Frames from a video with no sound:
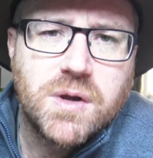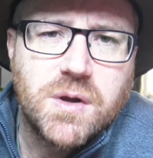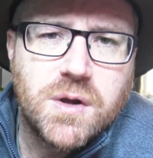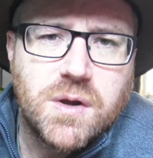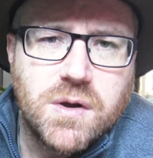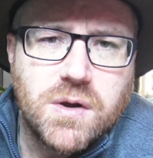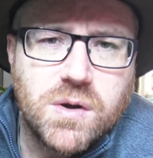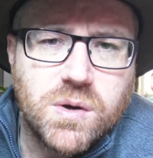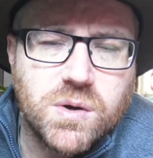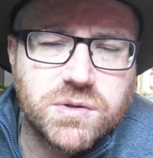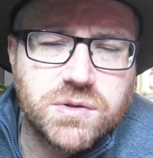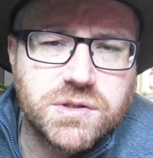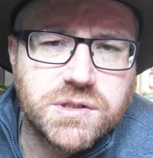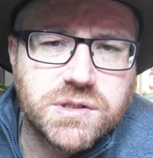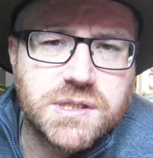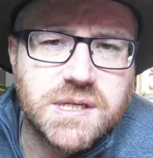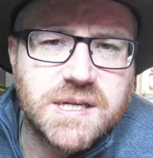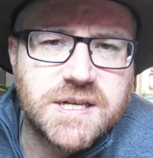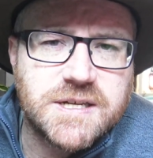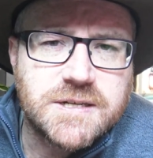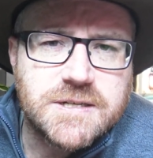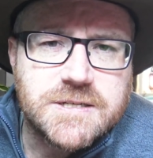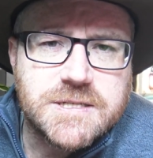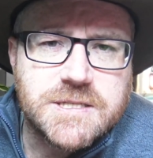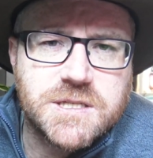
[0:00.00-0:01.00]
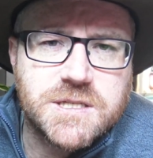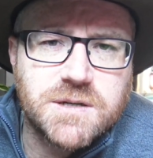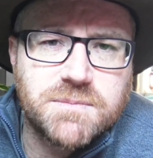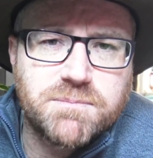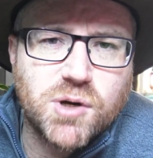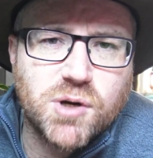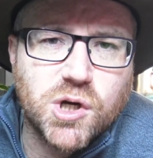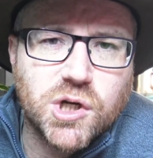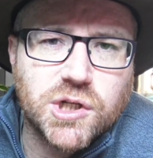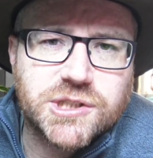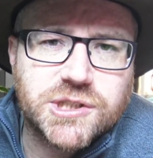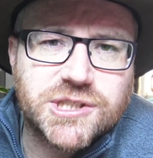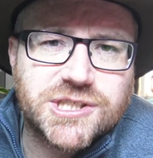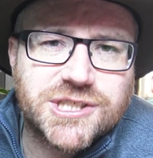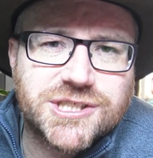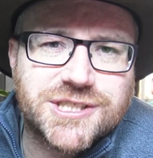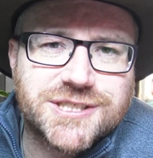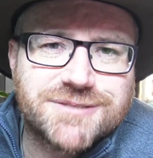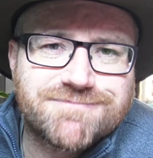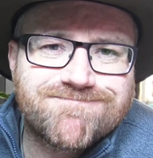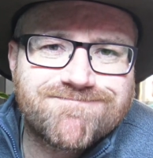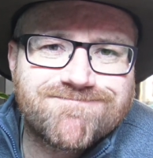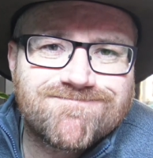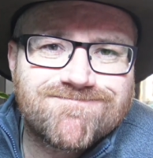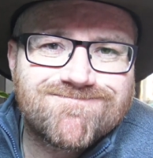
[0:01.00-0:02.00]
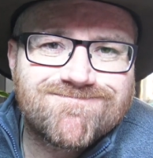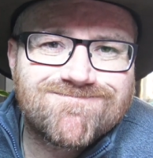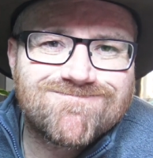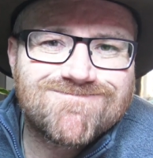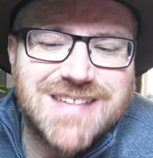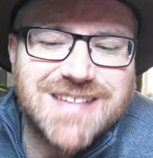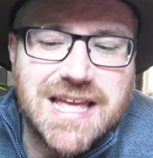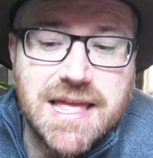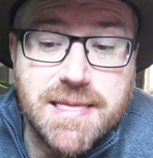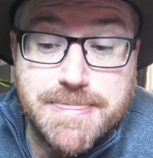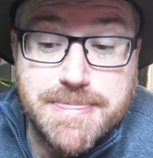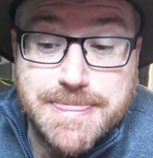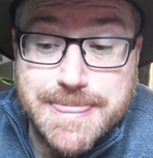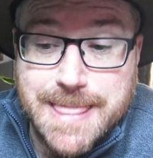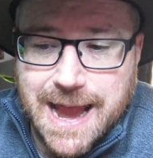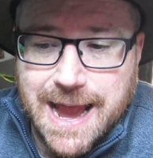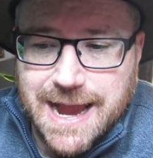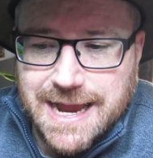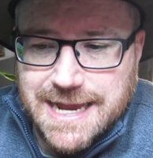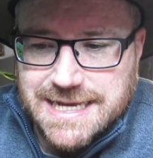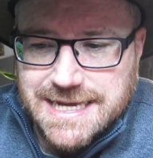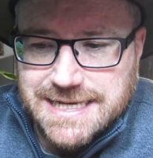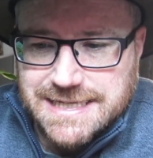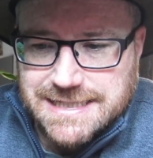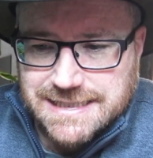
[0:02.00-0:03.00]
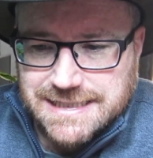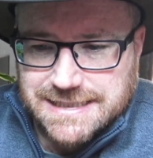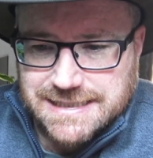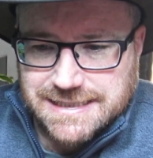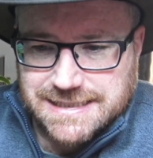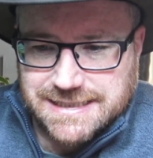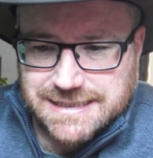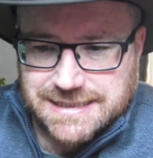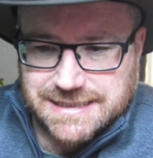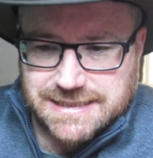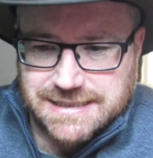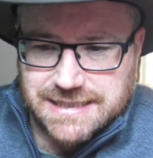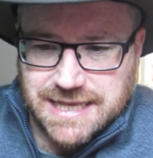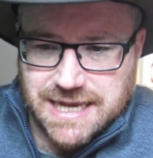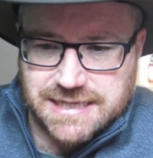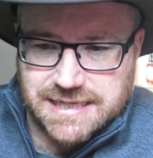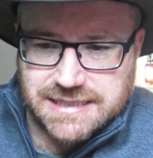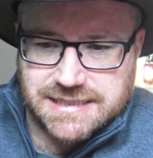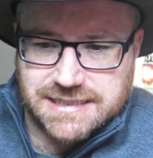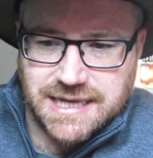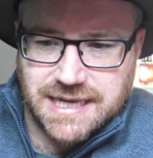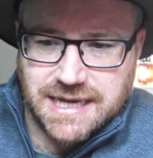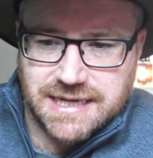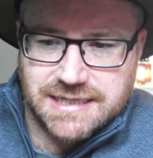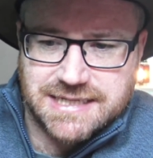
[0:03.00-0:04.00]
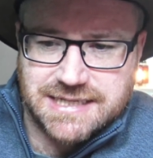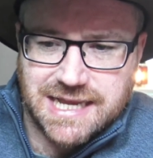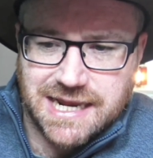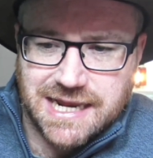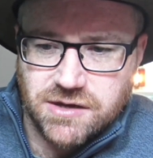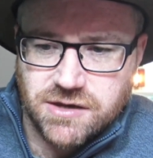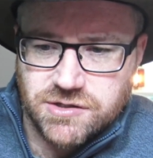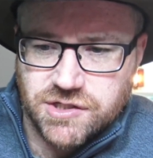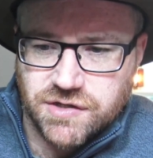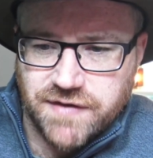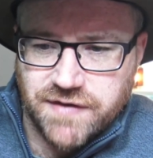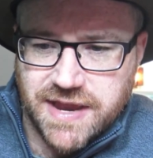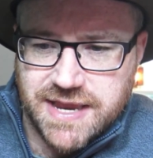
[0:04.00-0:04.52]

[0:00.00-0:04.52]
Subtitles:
under the bus. Nice. Hello to Reagan